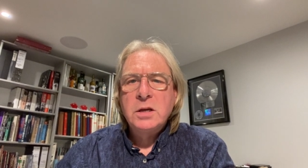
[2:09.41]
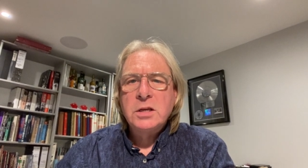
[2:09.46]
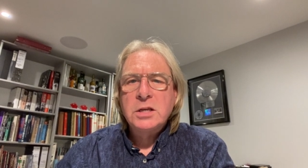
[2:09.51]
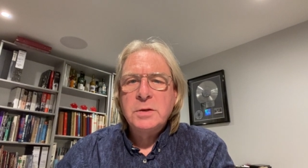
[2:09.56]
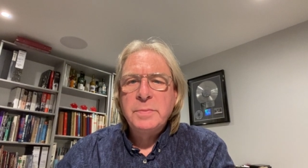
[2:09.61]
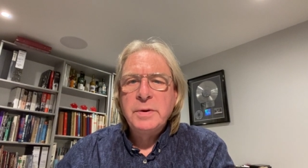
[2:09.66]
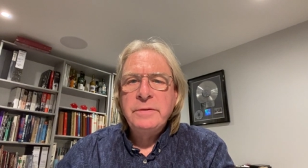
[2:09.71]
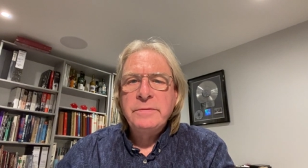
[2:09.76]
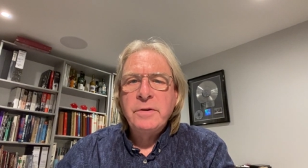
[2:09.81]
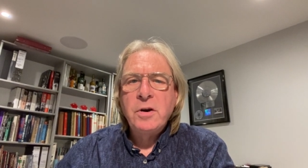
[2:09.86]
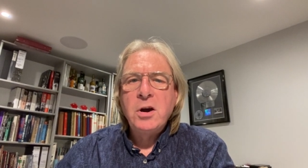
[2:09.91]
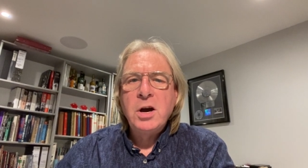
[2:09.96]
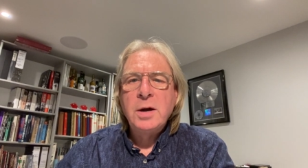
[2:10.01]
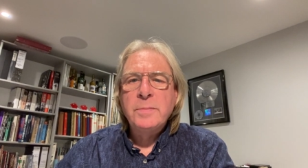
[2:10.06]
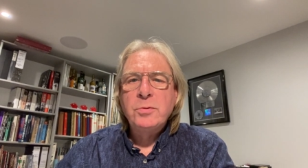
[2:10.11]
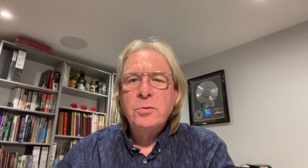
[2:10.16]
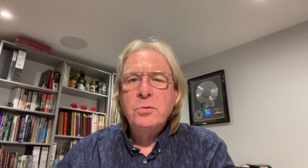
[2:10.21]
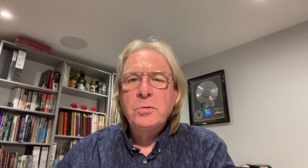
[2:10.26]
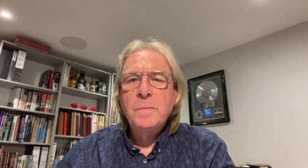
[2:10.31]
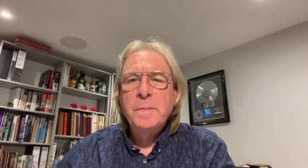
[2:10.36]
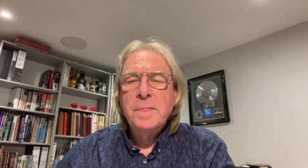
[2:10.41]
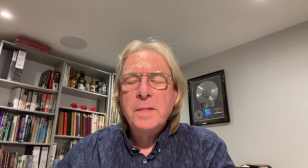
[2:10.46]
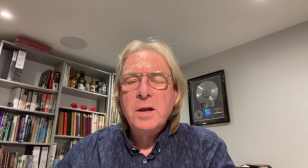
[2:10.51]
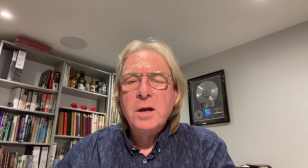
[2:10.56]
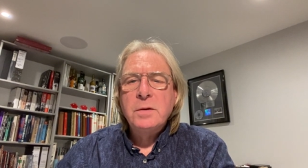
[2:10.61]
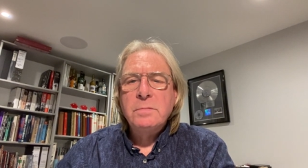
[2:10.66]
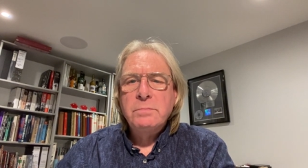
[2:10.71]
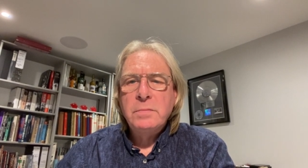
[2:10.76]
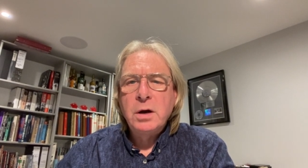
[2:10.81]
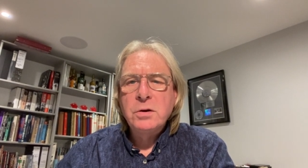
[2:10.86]
To be viable,
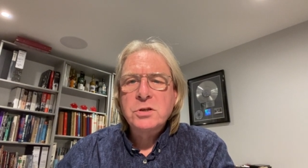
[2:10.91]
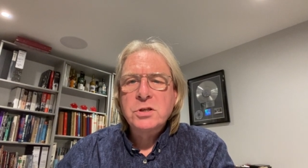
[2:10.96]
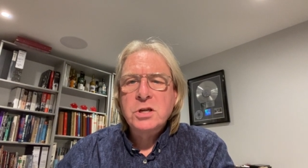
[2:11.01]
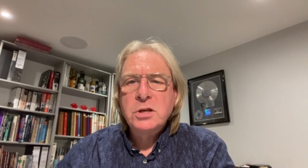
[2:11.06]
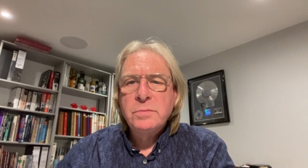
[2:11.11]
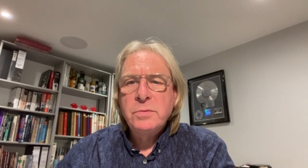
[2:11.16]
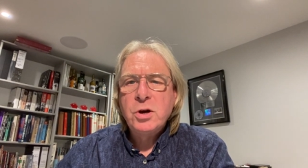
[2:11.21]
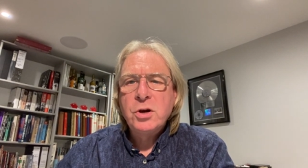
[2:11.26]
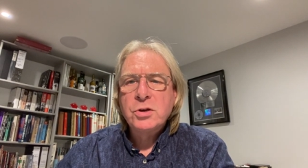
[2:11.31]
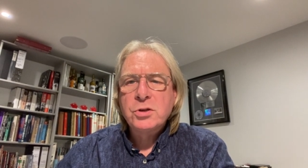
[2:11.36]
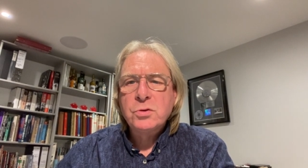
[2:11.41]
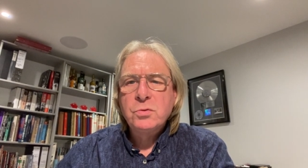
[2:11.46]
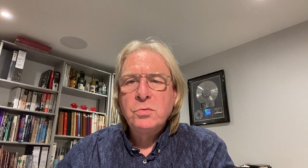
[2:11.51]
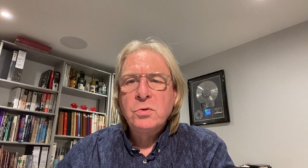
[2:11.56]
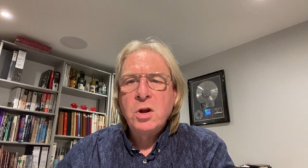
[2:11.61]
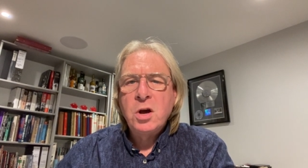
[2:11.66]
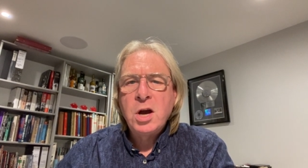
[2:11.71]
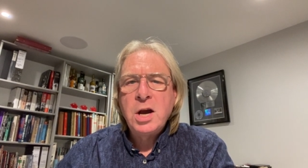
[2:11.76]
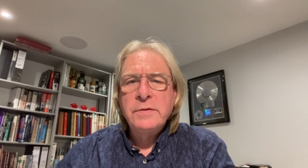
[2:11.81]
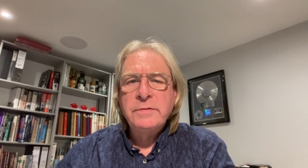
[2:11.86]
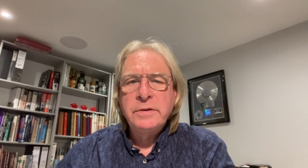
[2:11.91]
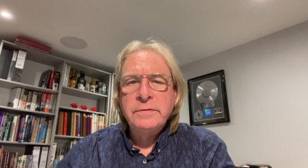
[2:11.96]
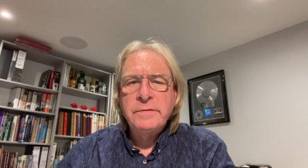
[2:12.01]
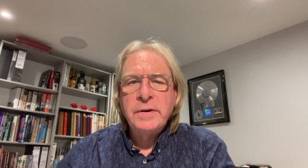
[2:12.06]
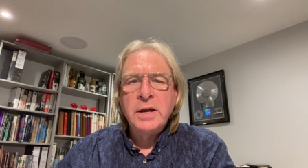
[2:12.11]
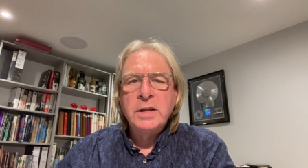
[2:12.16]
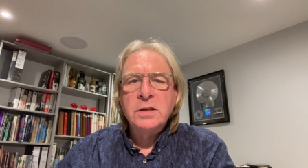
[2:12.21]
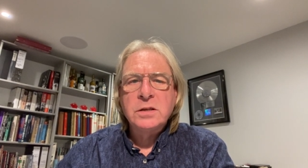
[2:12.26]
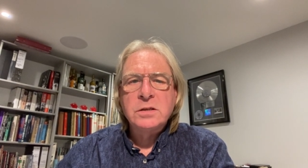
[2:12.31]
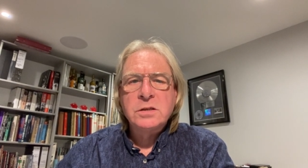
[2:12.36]
most commercial live
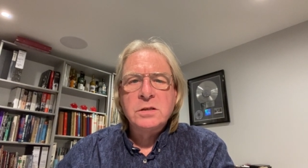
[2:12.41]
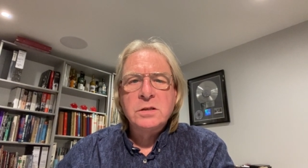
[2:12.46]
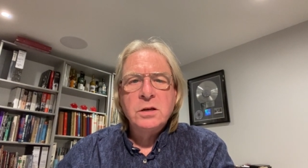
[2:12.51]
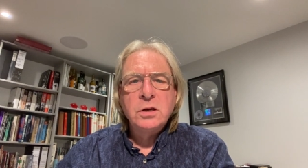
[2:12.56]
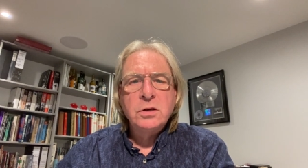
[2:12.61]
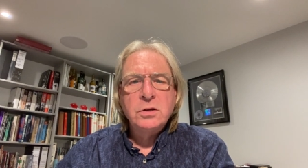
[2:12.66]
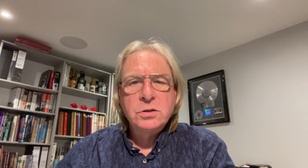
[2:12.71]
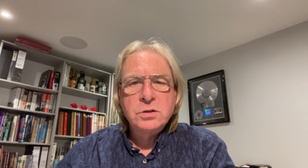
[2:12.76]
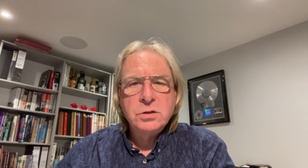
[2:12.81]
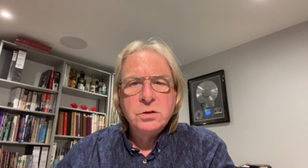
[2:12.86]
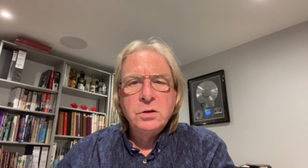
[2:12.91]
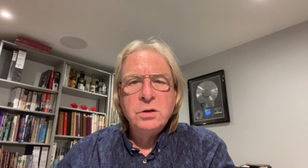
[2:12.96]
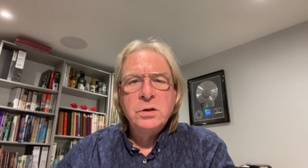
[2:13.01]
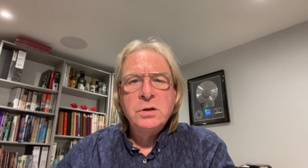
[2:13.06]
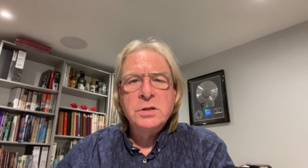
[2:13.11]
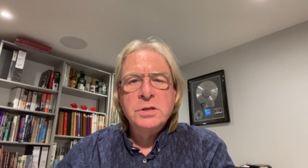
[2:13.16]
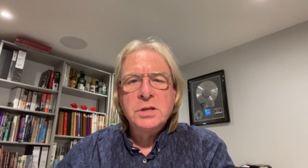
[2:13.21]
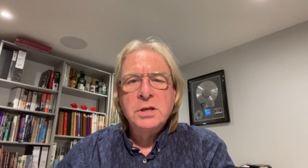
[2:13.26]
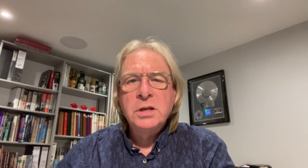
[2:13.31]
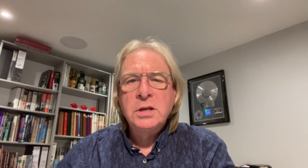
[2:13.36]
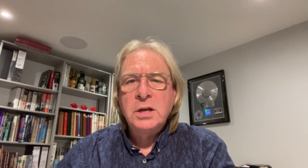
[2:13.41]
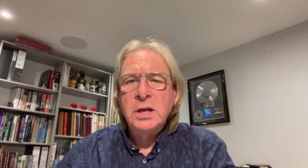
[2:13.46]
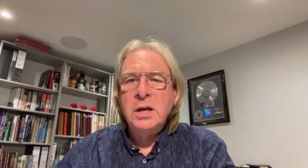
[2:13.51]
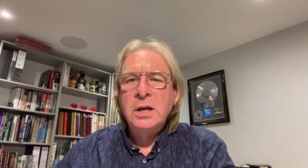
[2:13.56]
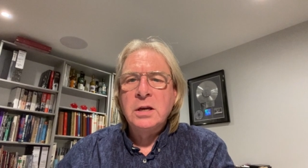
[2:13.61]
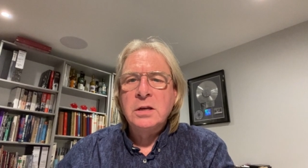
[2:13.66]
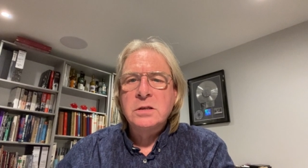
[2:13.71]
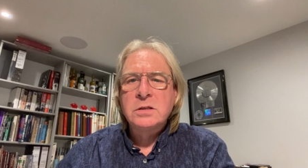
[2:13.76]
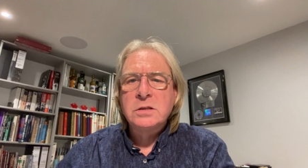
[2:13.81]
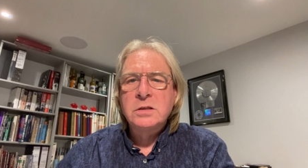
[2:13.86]
events, tours, and
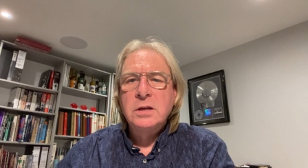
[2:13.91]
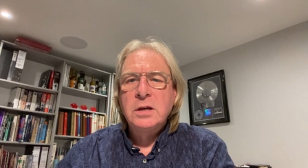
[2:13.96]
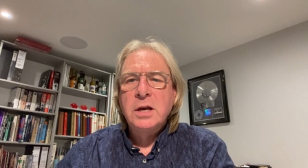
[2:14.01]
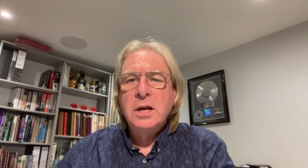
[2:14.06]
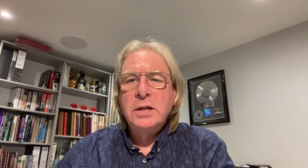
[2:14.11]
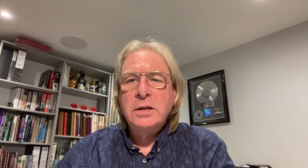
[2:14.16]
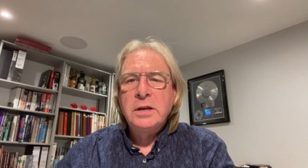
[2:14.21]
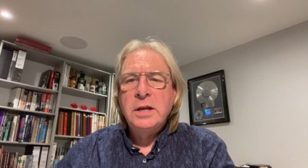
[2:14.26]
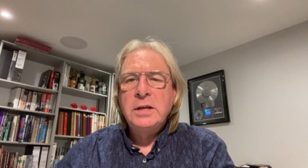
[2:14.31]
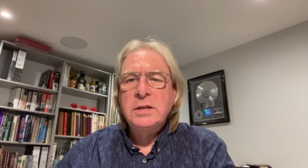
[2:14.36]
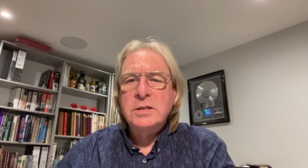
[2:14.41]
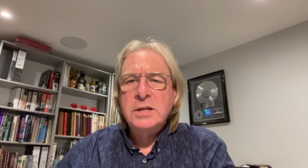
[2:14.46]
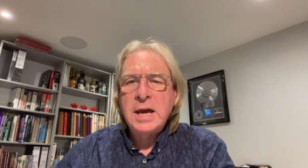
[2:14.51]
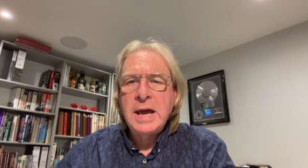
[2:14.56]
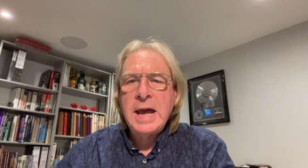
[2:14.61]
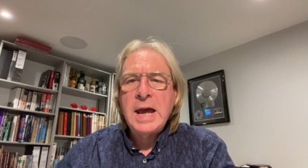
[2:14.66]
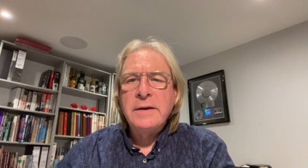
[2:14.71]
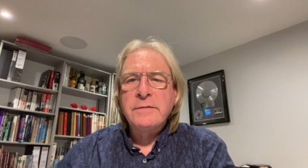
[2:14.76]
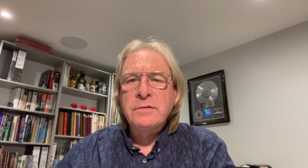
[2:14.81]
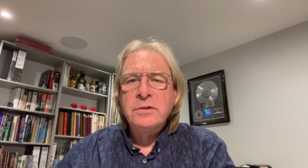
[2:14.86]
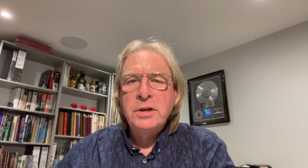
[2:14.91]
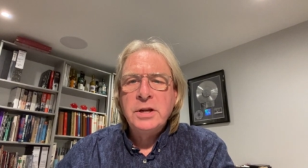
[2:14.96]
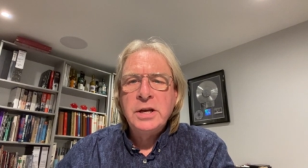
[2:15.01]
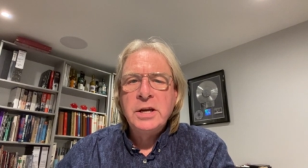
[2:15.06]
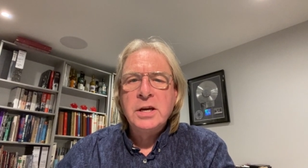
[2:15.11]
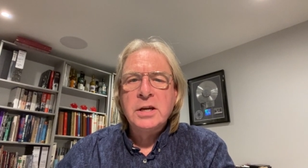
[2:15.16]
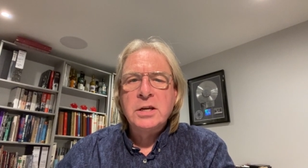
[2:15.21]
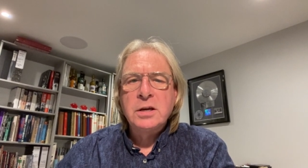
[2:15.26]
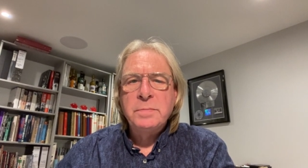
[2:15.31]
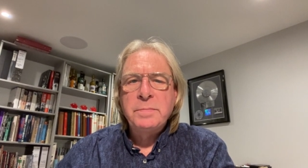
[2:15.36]
gigs need to have
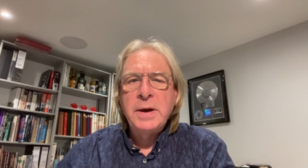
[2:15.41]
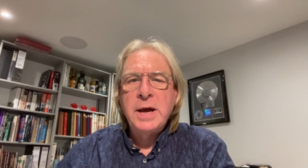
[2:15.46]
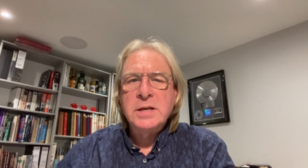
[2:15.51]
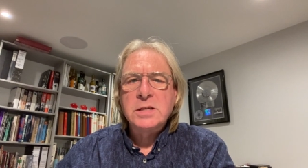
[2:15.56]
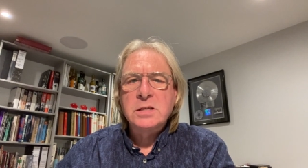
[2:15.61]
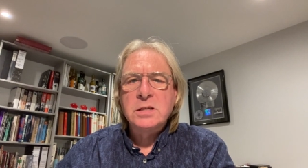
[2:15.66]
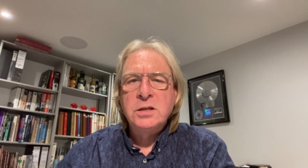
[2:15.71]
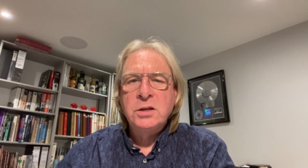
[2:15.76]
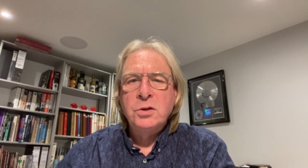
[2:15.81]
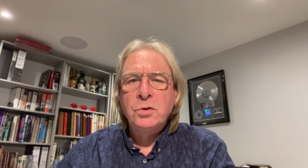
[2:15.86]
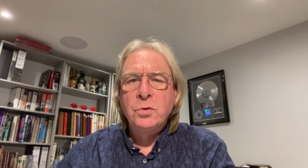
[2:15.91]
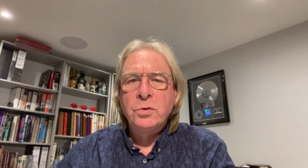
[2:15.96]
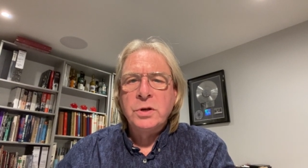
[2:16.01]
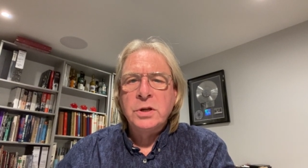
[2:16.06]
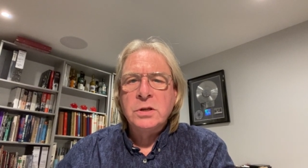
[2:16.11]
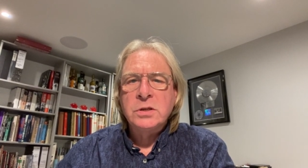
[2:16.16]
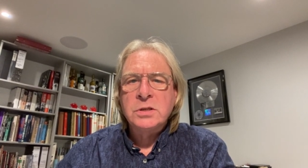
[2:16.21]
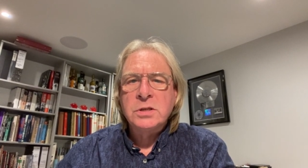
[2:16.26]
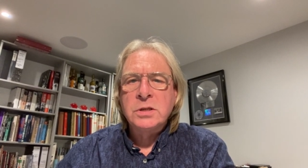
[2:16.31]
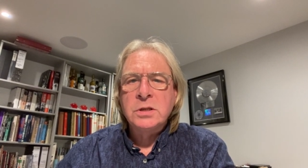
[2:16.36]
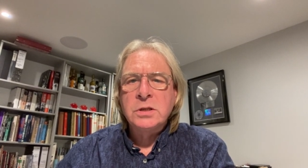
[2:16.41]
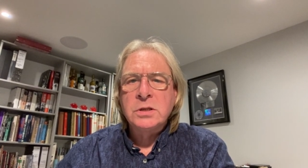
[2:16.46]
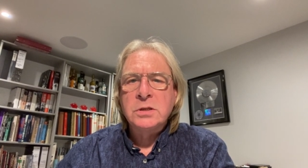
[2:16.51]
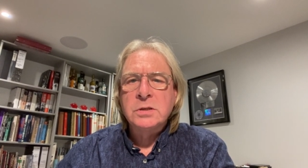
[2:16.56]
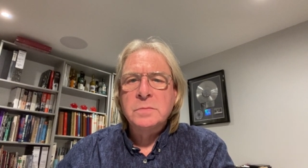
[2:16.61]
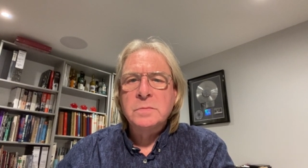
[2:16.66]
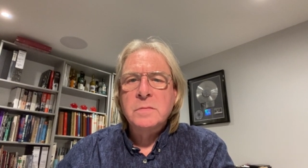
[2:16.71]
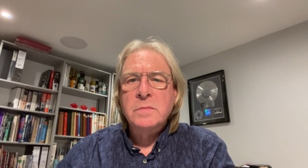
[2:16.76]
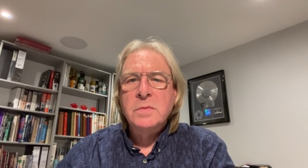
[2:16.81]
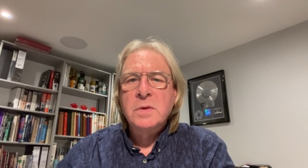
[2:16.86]
near capacity audiences.